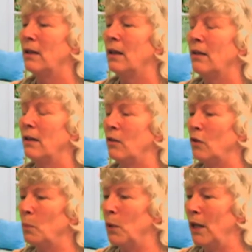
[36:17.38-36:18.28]
that there's
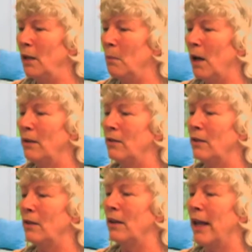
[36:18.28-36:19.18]
plenty of matzah
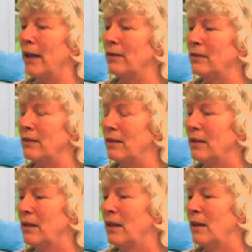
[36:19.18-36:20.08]
to last.
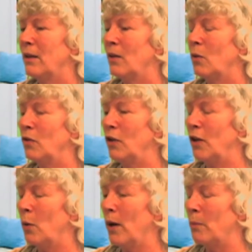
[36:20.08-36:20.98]
Of course, you can
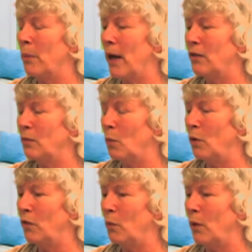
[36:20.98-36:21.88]
go out and buy some more
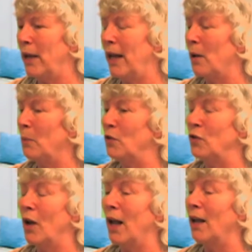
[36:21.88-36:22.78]
if you run out, but
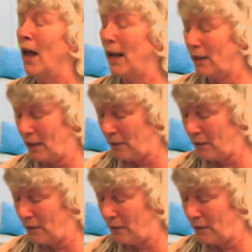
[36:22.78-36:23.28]
you're not likely to